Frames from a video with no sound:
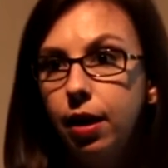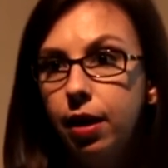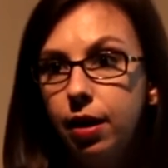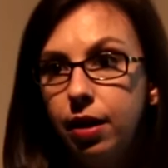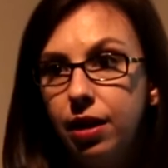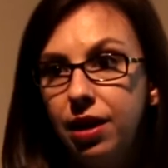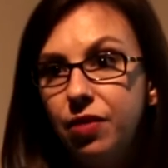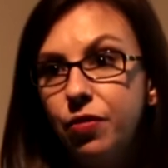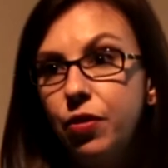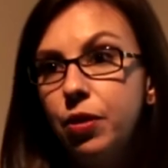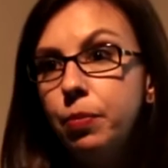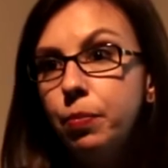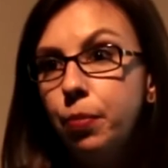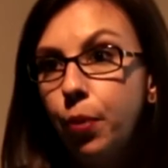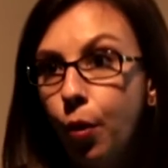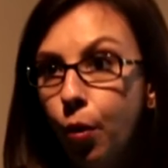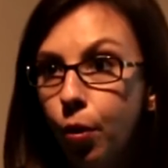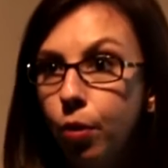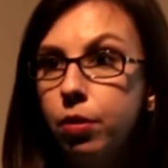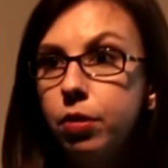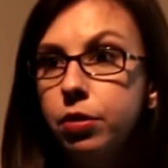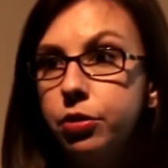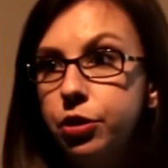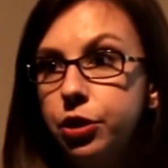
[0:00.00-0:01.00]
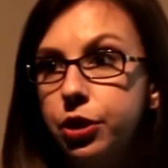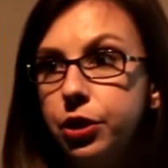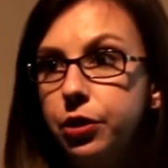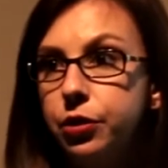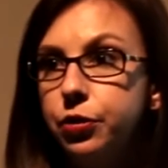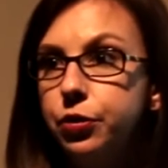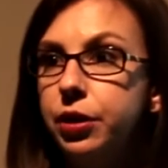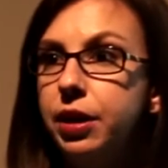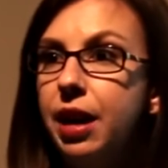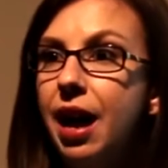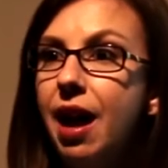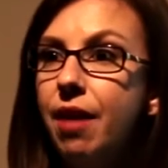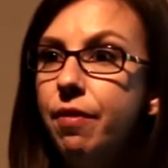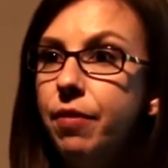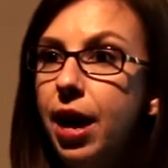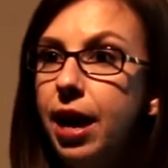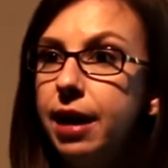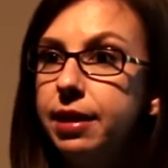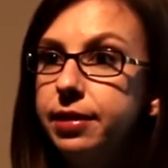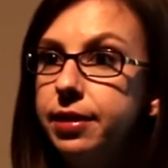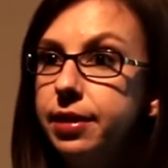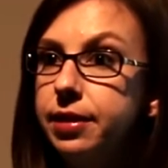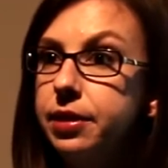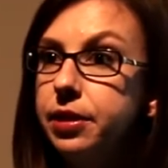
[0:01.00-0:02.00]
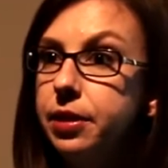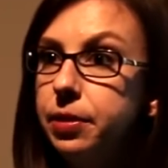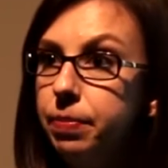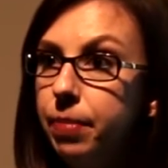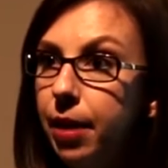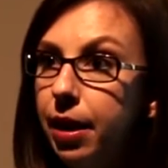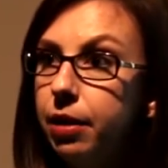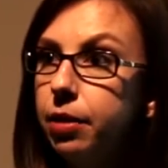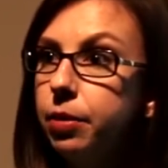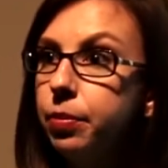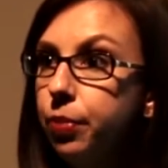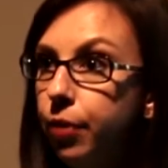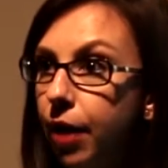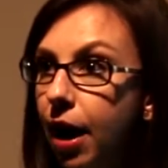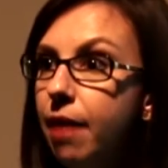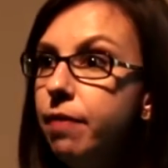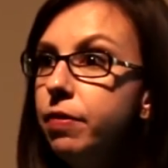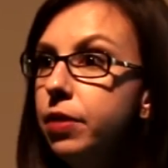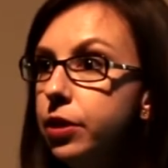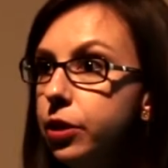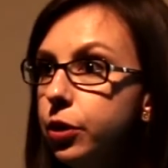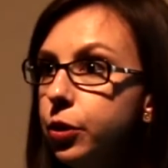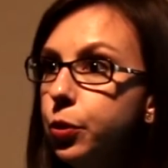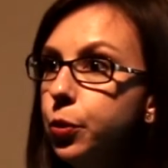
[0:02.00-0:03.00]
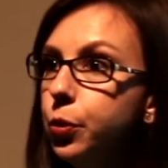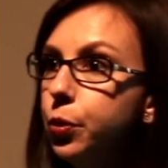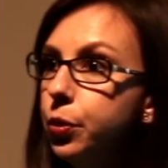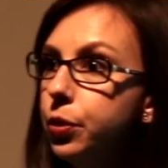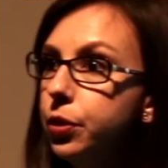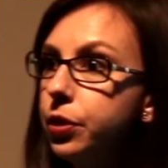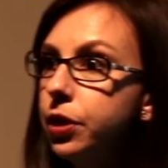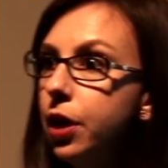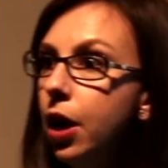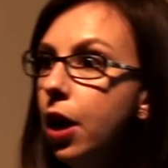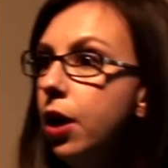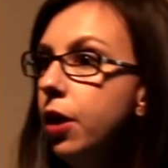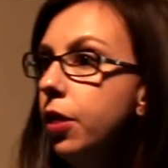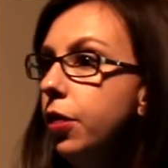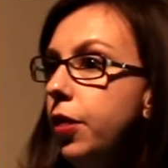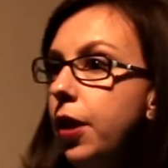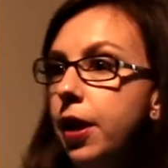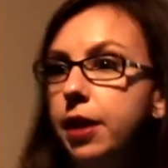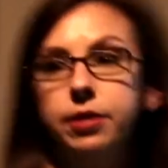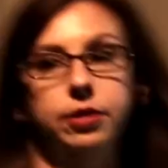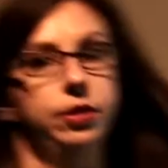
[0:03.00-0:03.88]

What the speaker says: even poorer children have access to better private schools thanks